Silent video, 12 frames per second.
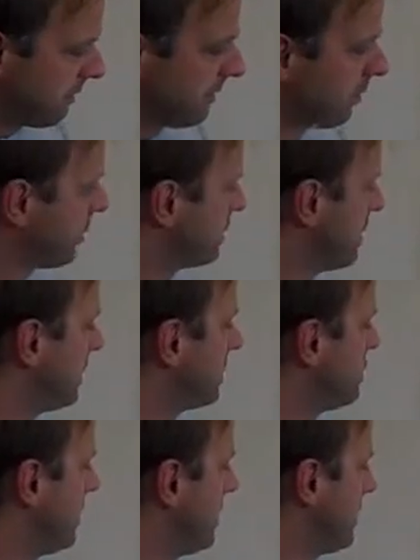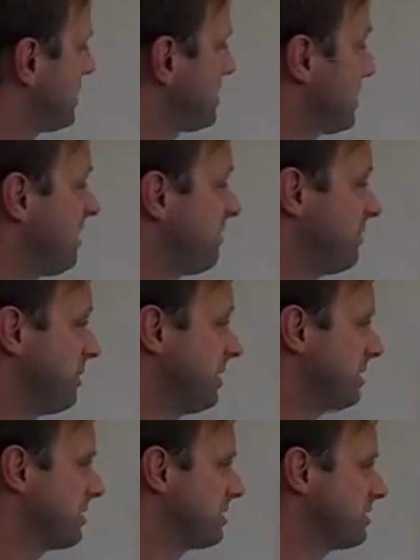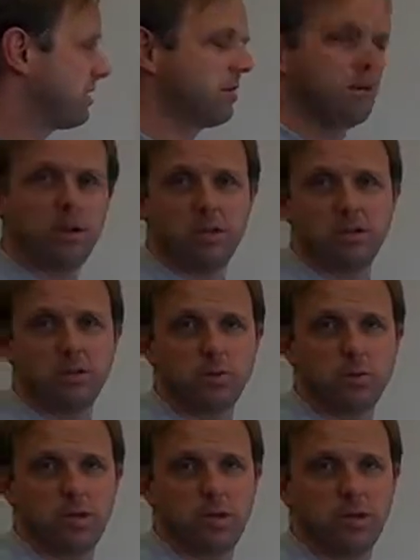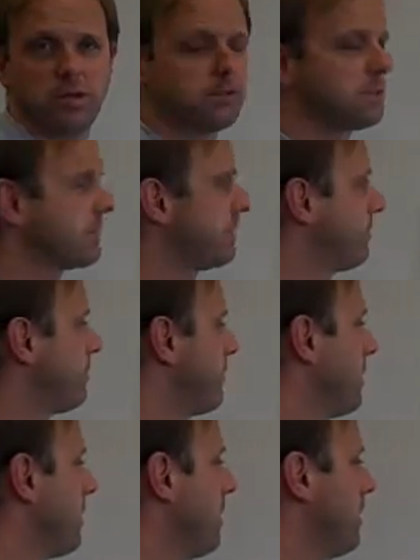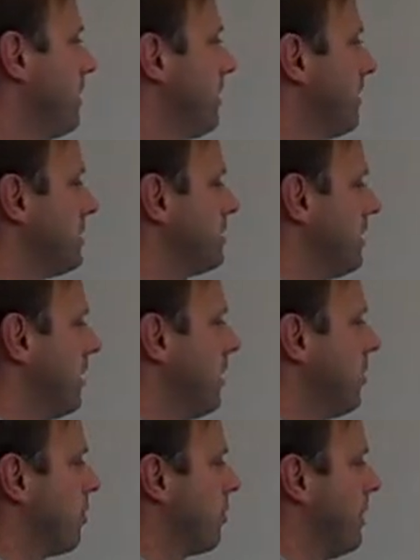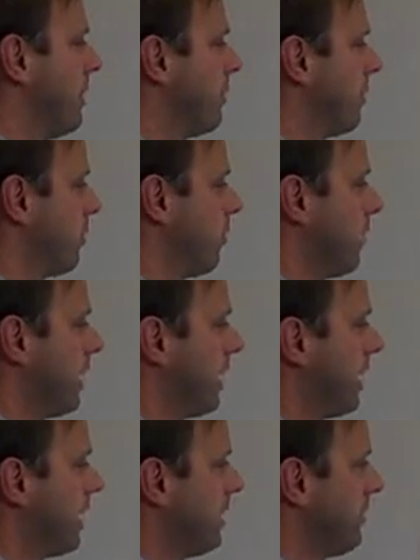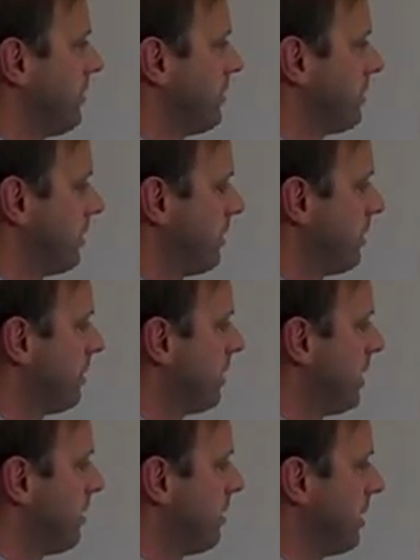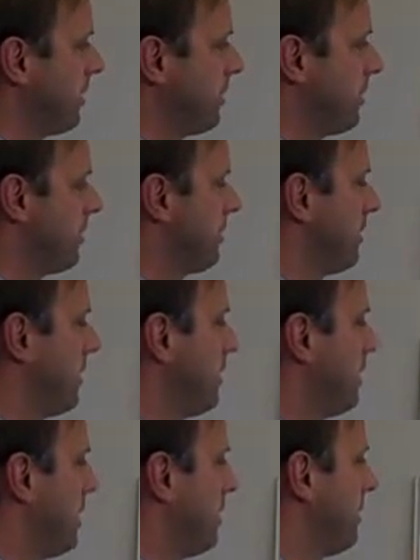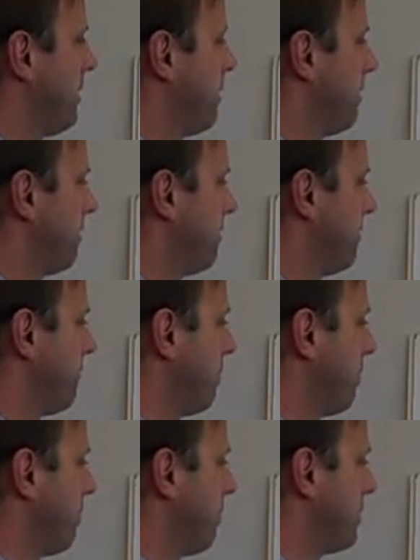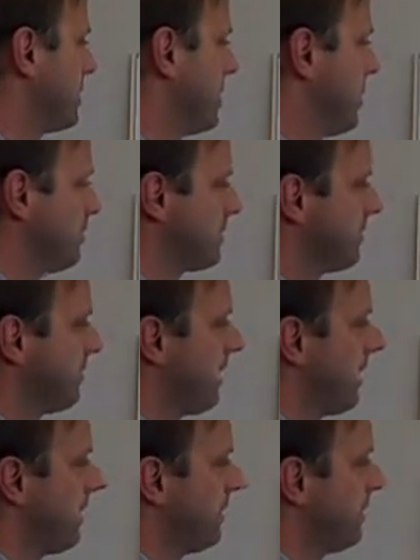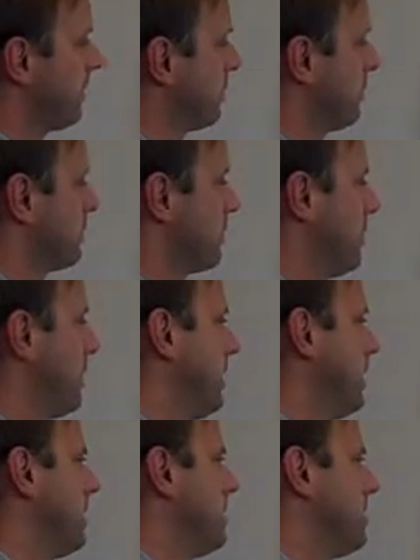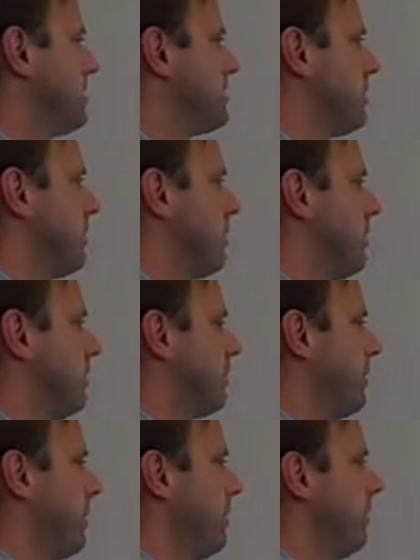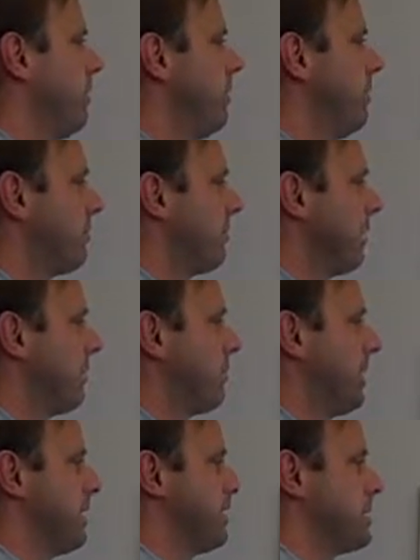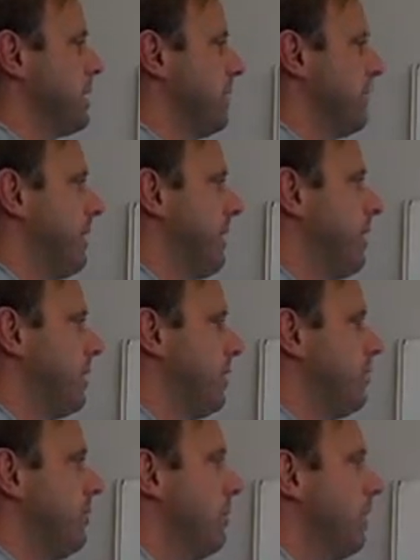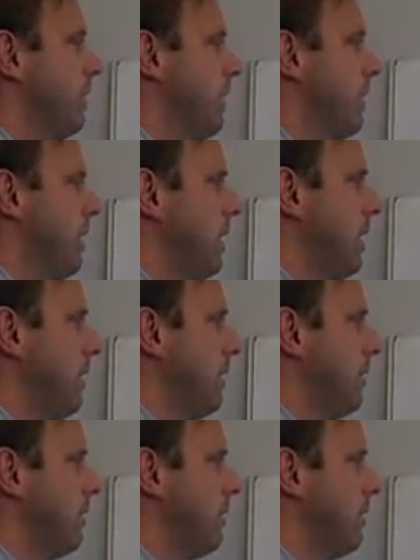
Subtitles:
14/20ths off because it's already in 20ths. So remember, what I do to the numerator, I do to the denominator. 4 times 5 equals 20. So I multiply the numerator by the same value, and